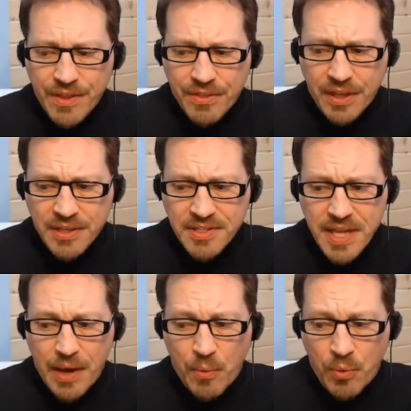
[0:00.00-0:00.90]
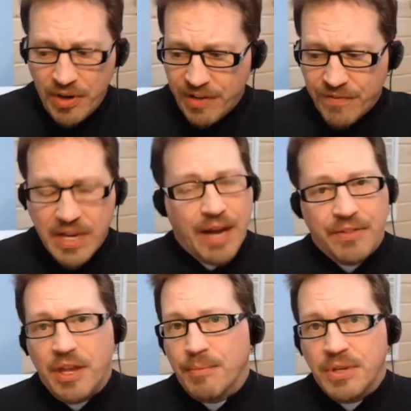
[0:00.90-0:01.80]
things that would have
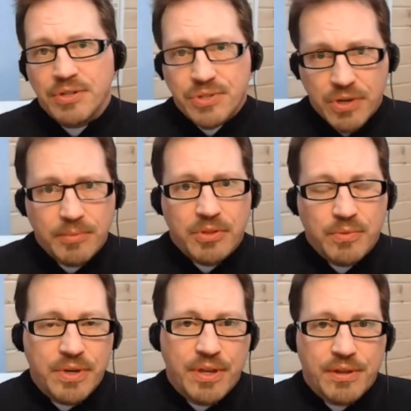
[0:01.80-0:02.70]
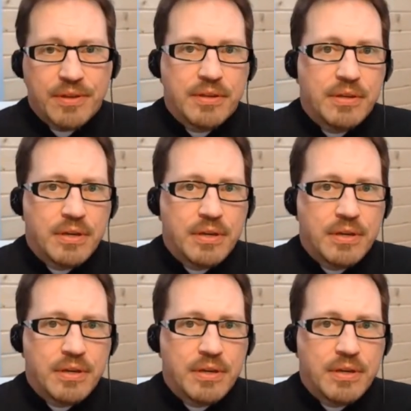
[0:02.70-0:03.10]
gotten them in trouble with